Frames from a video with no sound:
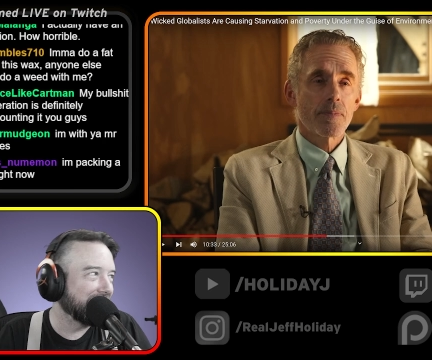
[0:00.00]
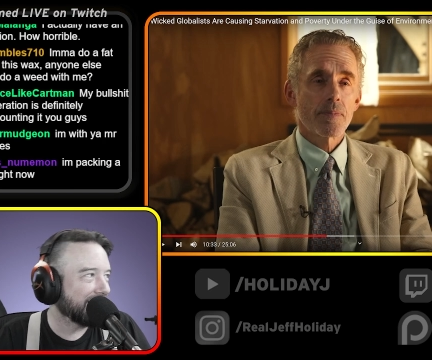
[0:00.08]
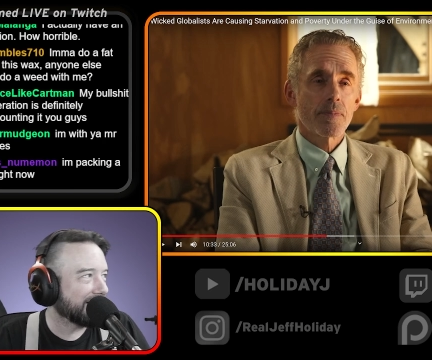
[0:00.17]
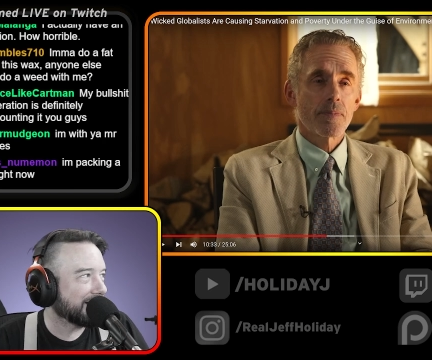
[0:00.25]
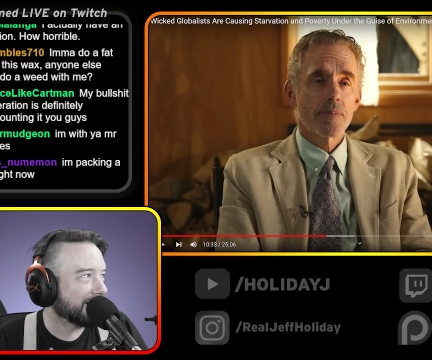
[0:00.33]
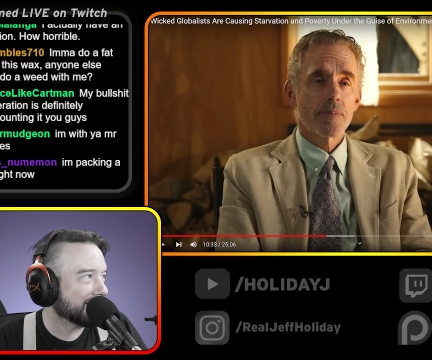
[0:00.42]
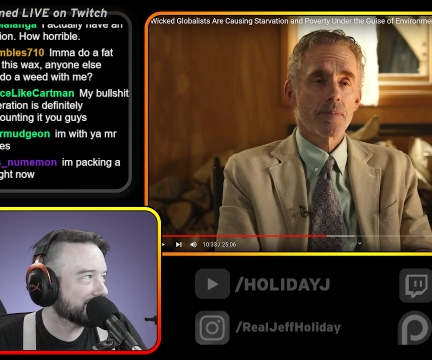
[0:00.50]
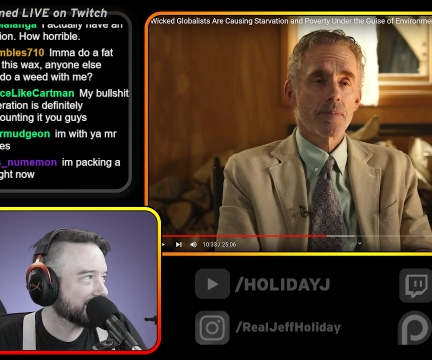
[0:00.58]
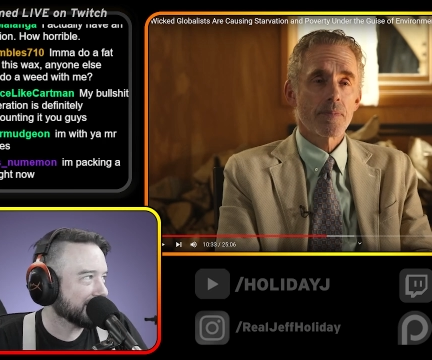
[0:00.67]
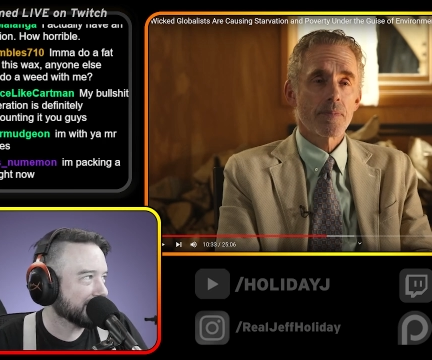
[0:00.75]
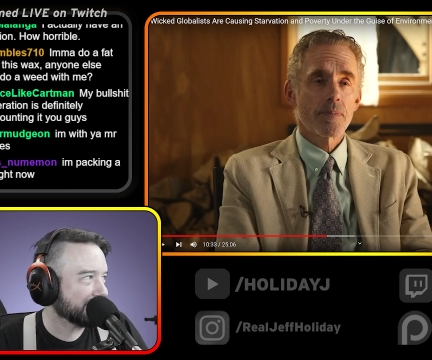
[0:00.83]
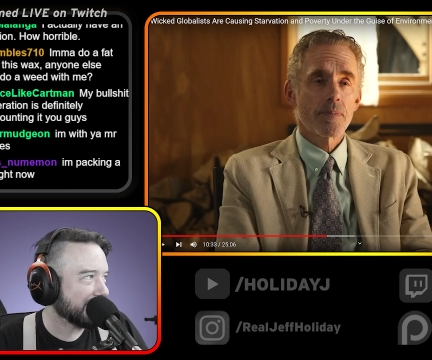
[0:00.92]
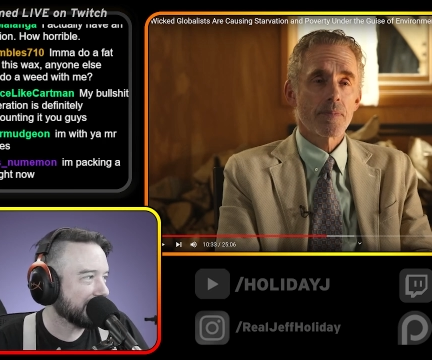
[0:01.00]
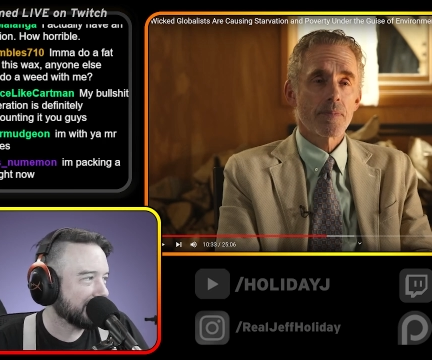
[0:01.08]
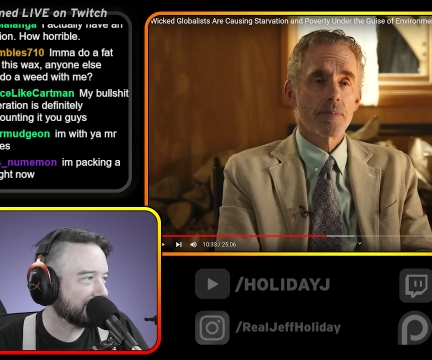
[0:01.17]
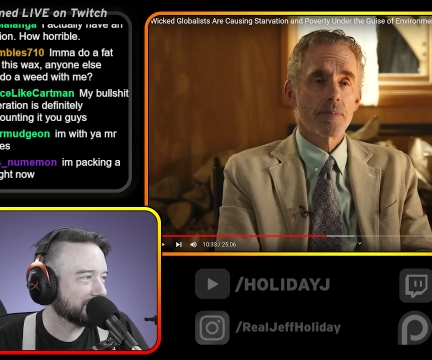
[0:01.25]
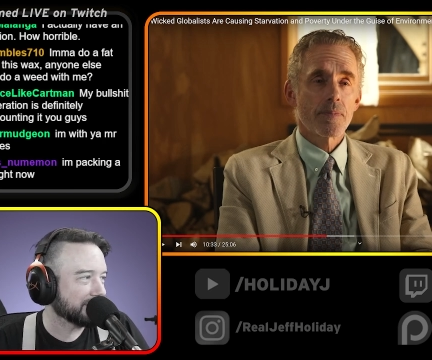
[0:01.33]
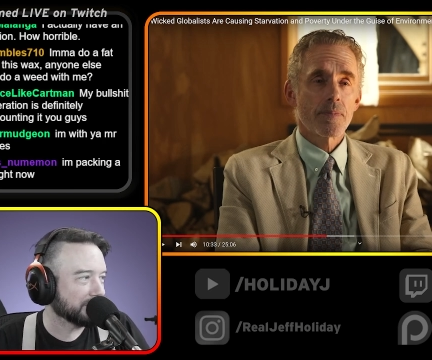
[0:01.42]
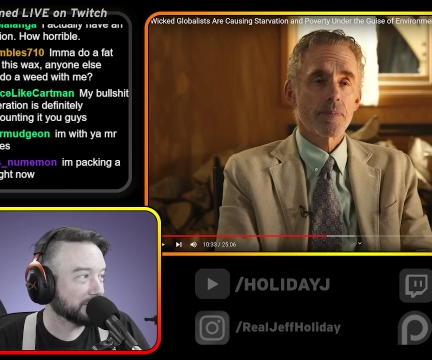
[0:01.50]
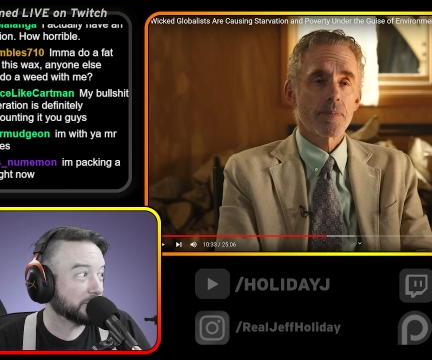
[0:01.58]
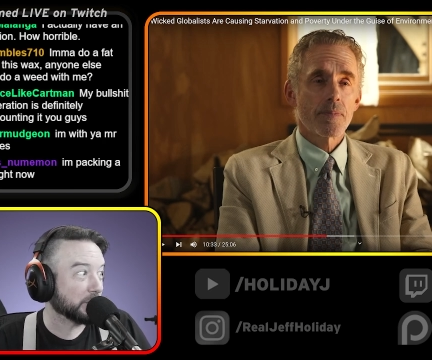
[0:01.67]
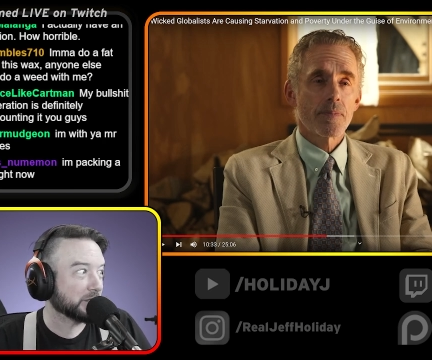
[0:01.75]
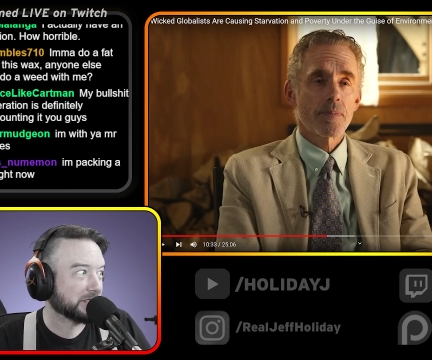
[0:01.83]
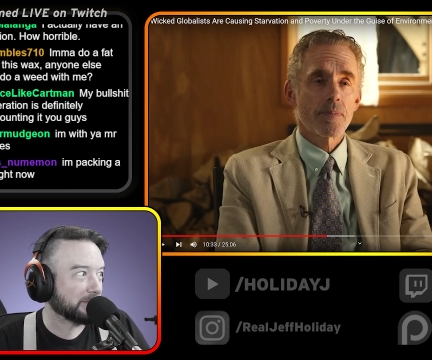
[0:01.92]
Speaker 1: uh, talking about having to
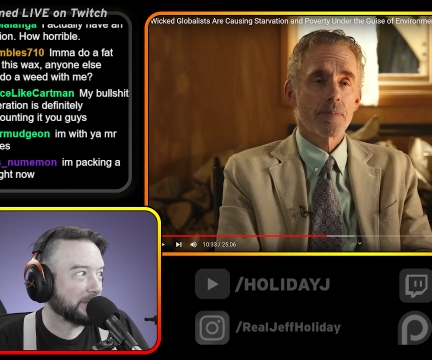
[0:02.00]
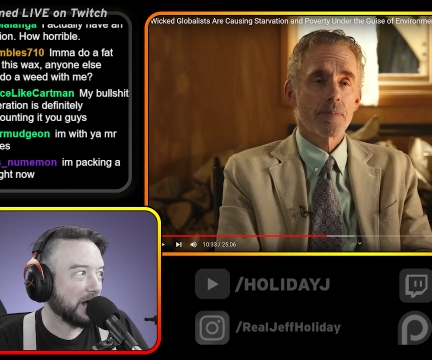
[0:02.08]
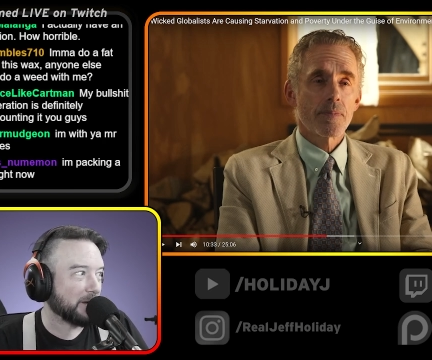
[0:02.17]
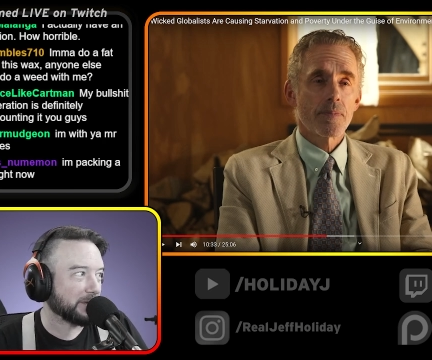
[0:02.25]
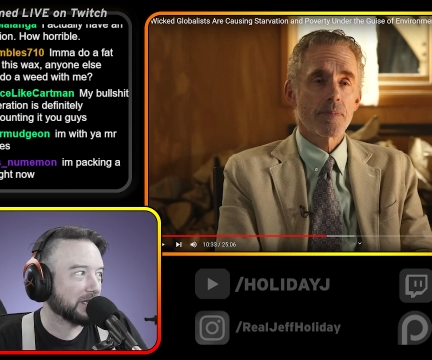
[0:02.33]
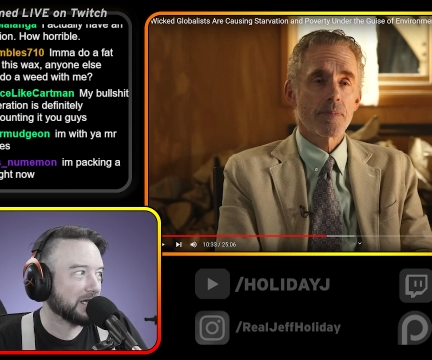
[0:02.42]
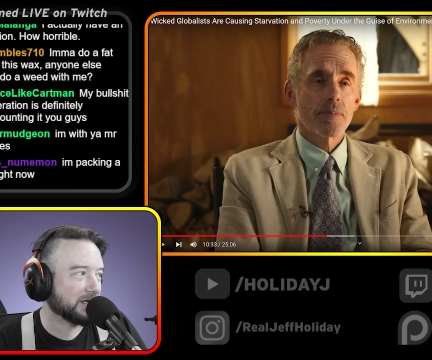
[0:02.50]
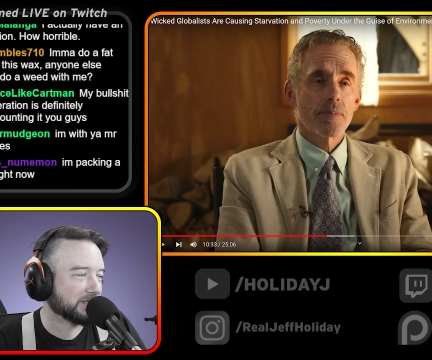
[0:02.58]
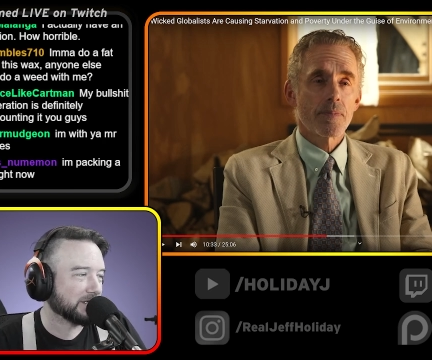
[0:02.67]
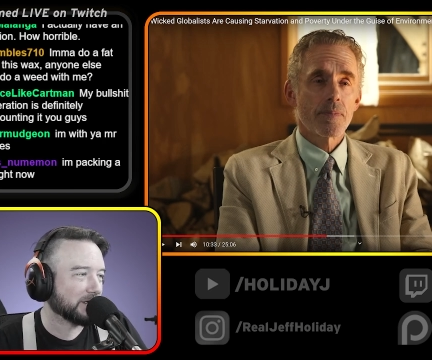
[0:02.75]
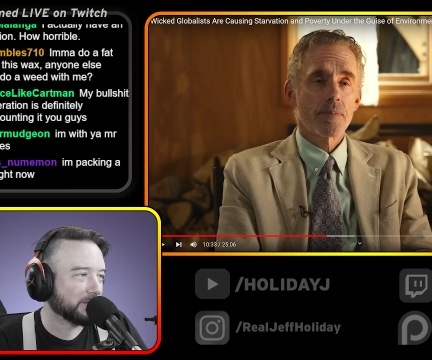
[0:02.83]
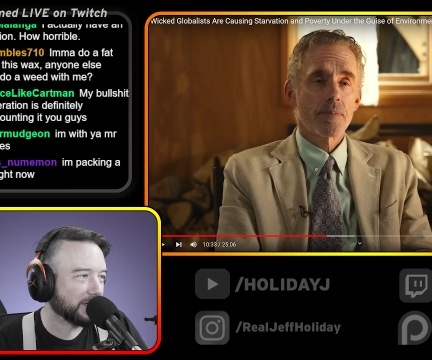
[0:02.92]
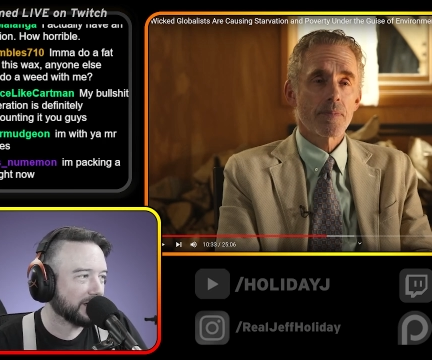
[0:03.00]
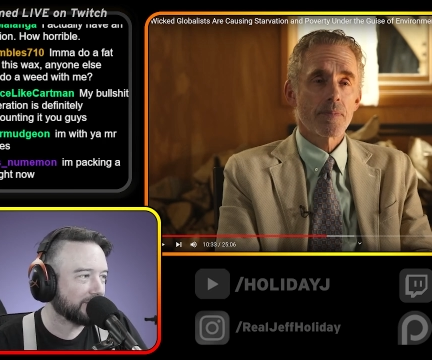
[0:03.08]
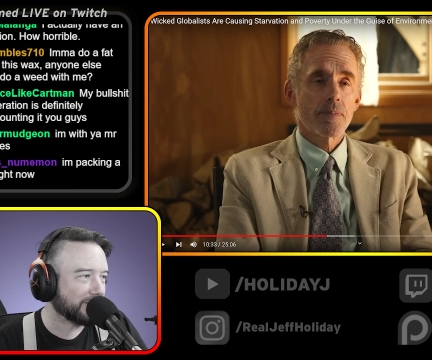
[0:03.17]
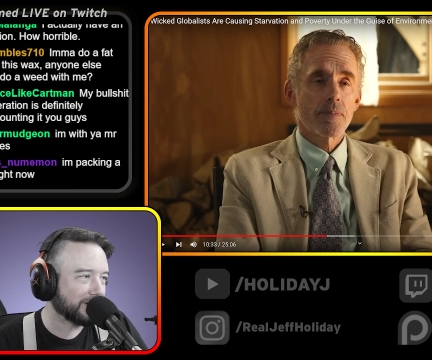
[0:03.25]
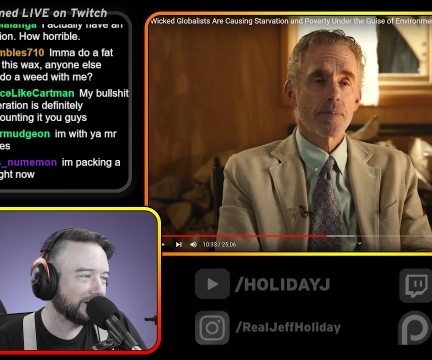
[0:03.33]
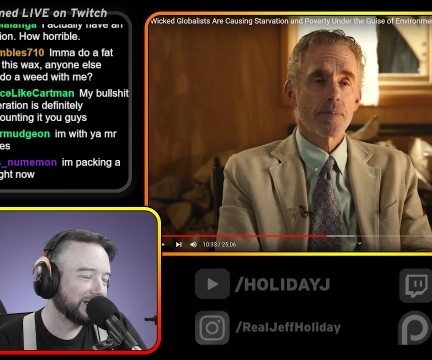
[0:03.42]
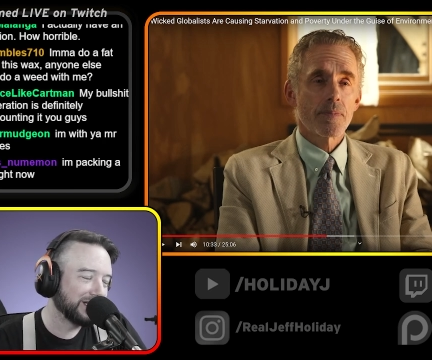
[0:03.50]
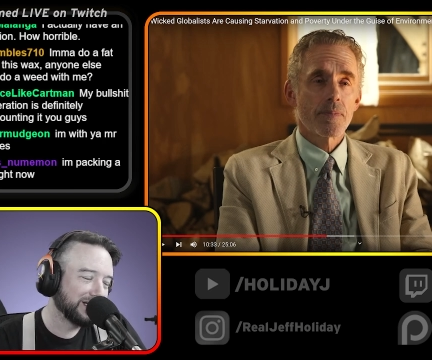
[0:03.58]
reduce the population or whatever.